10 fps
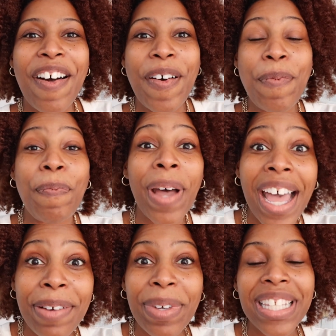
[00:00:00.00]
um,
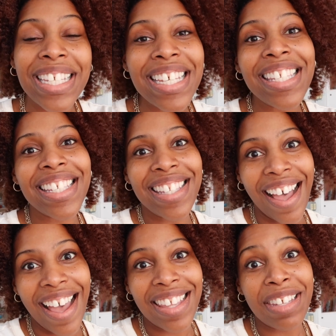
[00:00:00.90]
but we did
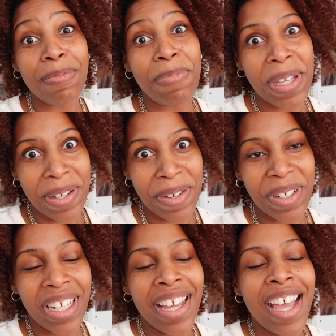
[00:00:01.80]
decide to
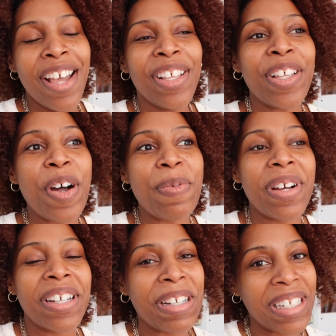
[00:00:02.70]
build. So
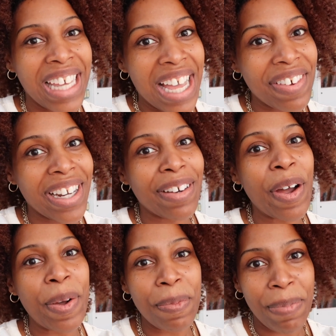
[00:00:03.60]
we're currently having our
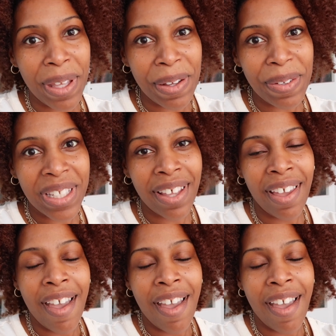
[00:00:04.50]
home built.